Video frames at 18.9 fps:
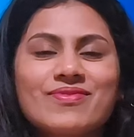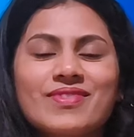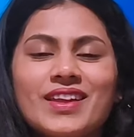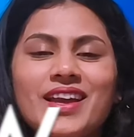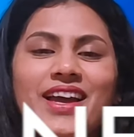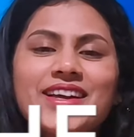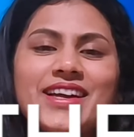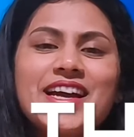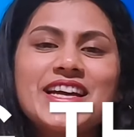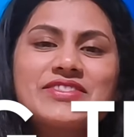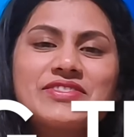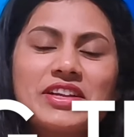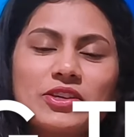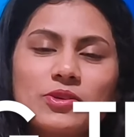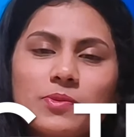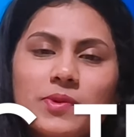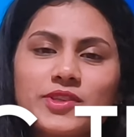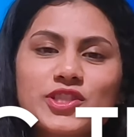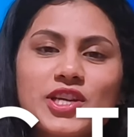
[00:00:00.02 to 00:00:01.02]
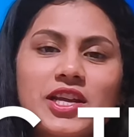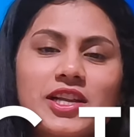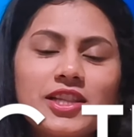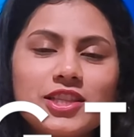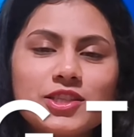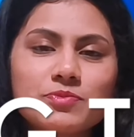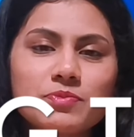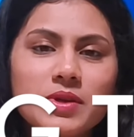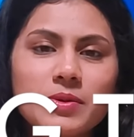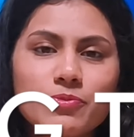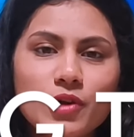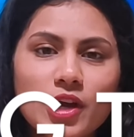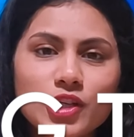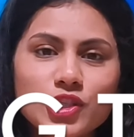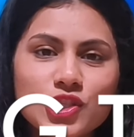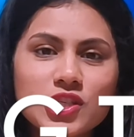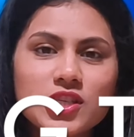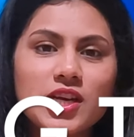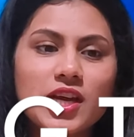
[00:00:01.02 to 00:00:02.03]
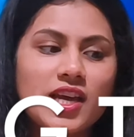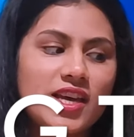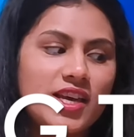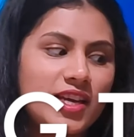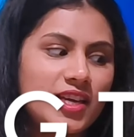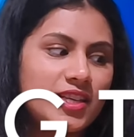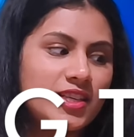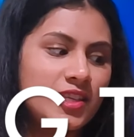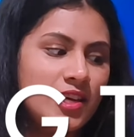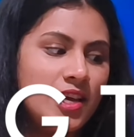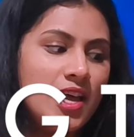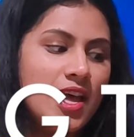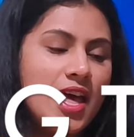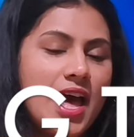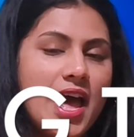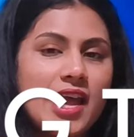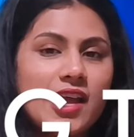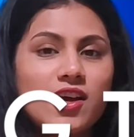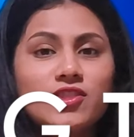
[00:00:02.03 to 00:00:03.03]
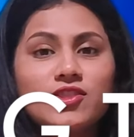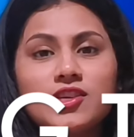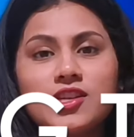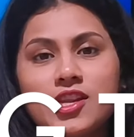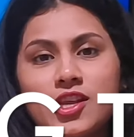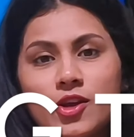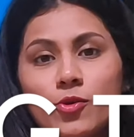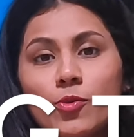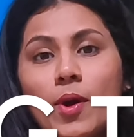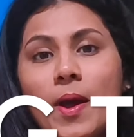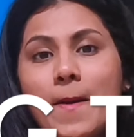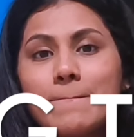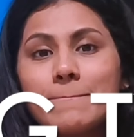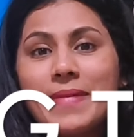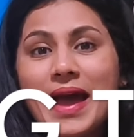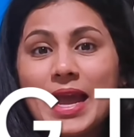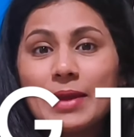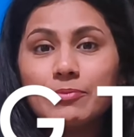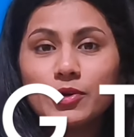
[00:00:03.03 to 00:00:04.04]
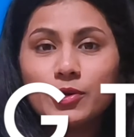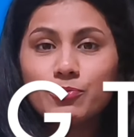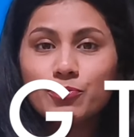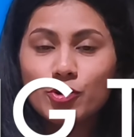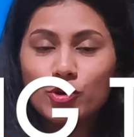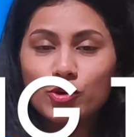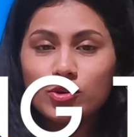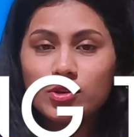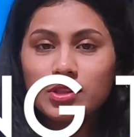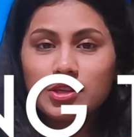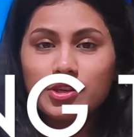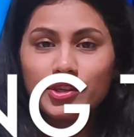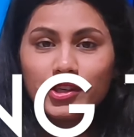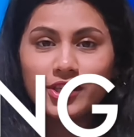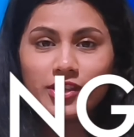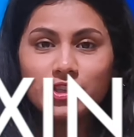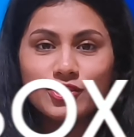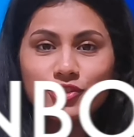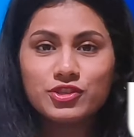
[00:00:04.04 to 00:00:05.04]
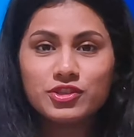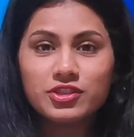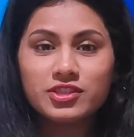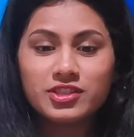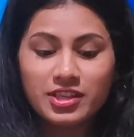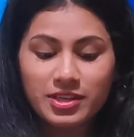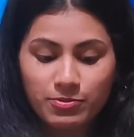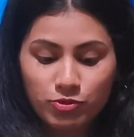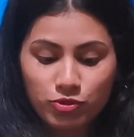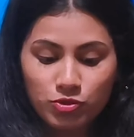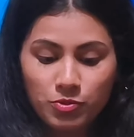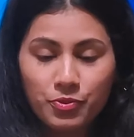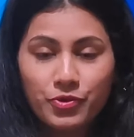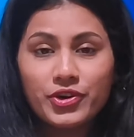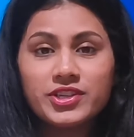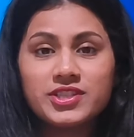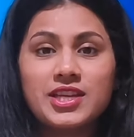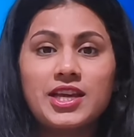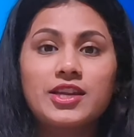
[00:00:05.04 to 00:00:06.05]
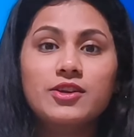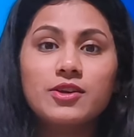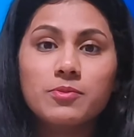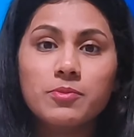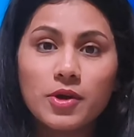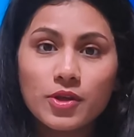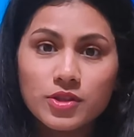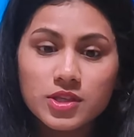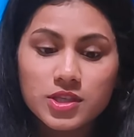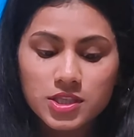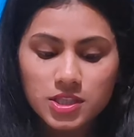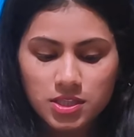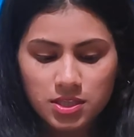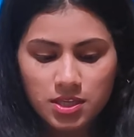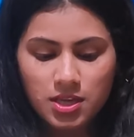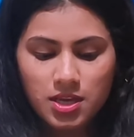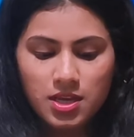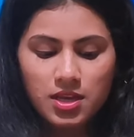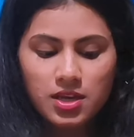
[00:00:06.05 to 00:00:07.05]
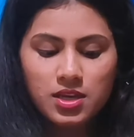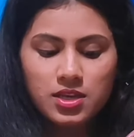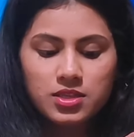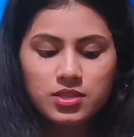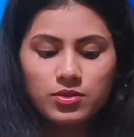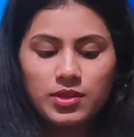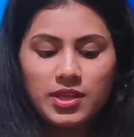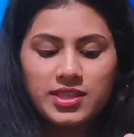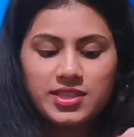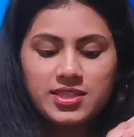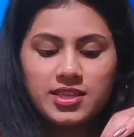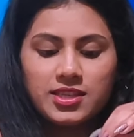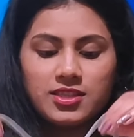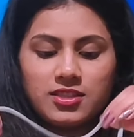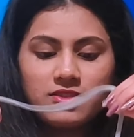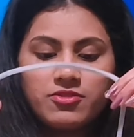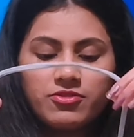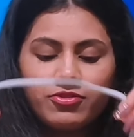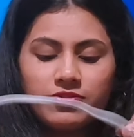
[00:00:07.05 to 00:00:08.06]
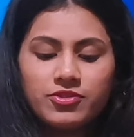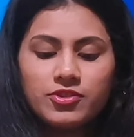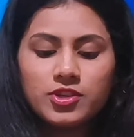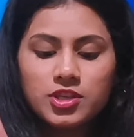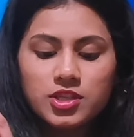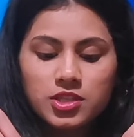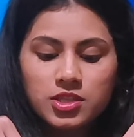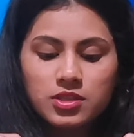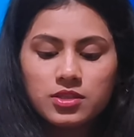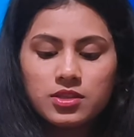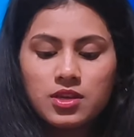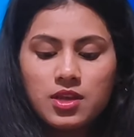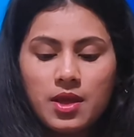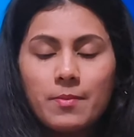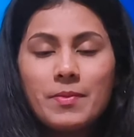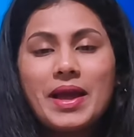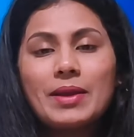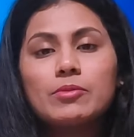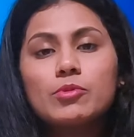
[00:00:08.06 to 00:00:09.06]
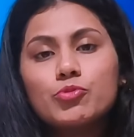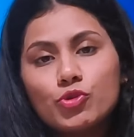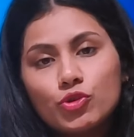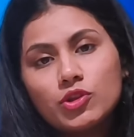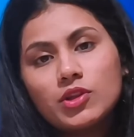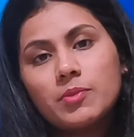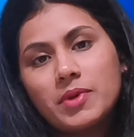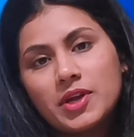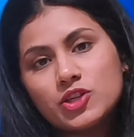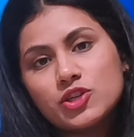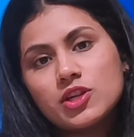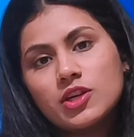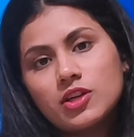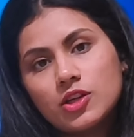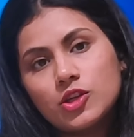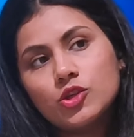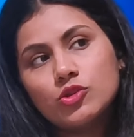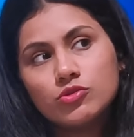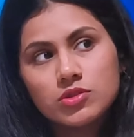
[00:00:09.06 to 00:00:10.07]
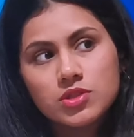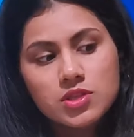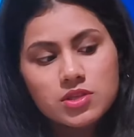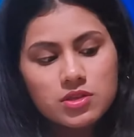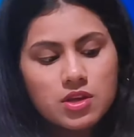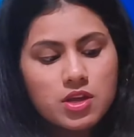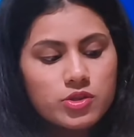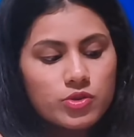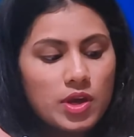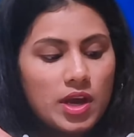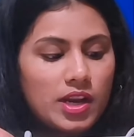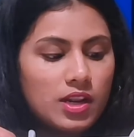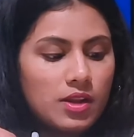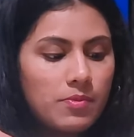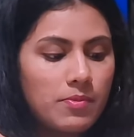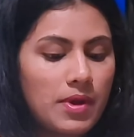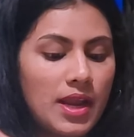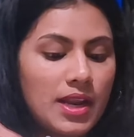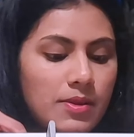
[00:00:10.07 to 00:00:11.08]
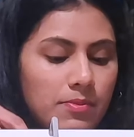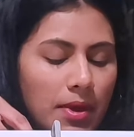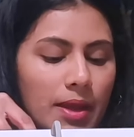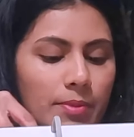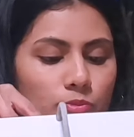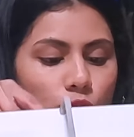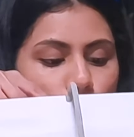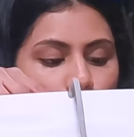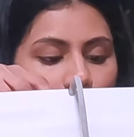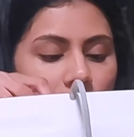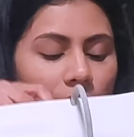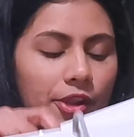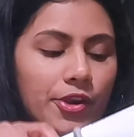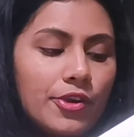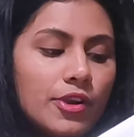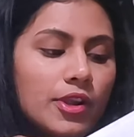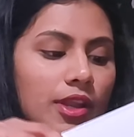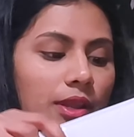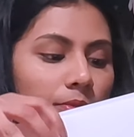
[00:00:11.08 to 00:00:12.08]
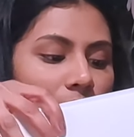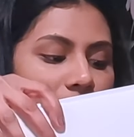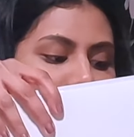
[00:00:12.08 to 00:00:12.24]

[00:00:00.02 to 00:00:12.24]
Hi guys, welcome to my channel. It's me Prachi and I got the new MacBook Pro 13 inches and I'm super excited about this. So let's see, it's the first MacBook Pro that I'm actually going to use. So I had a MacBook Air and I'm going to